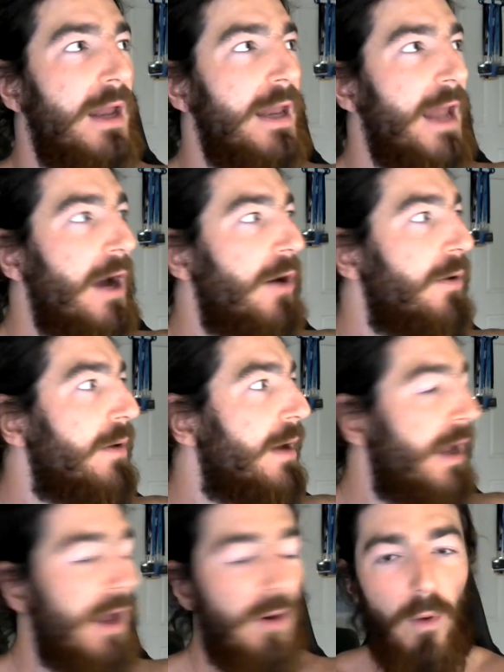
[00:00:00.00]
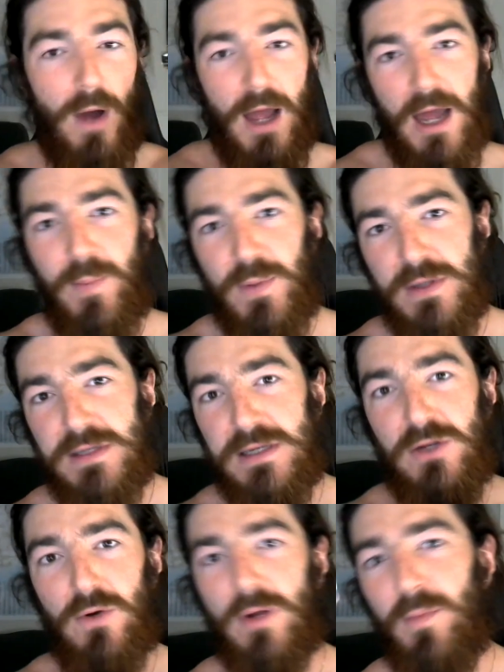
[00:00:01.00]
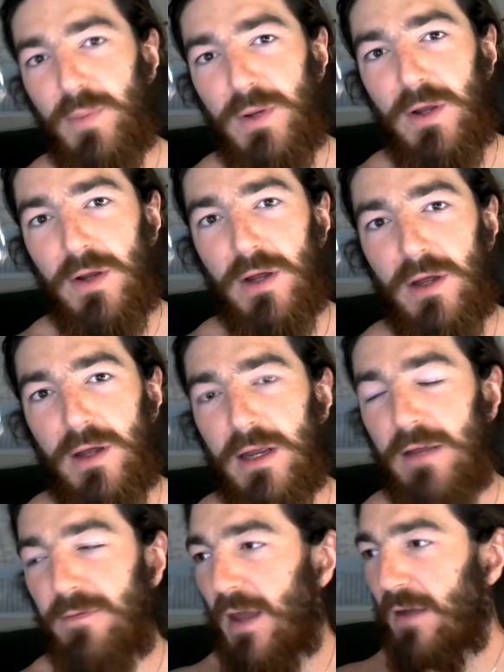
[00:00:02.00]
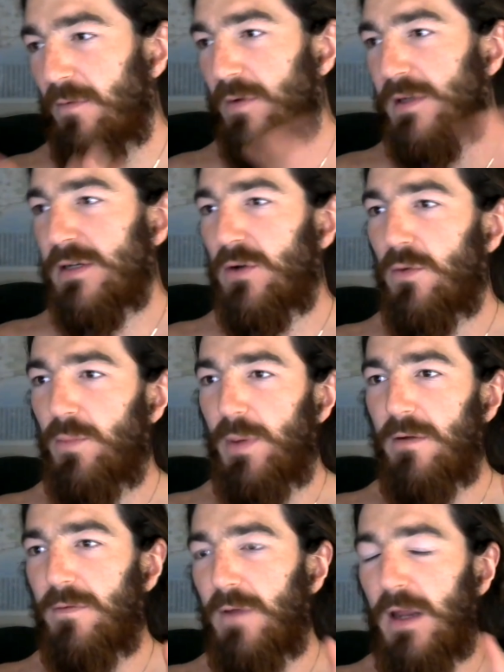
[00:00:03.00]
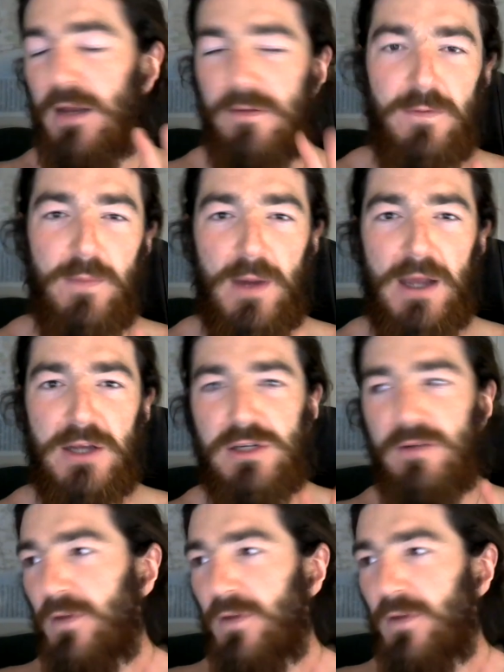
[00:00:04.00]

Now, what happens in your computer if every single bit of information,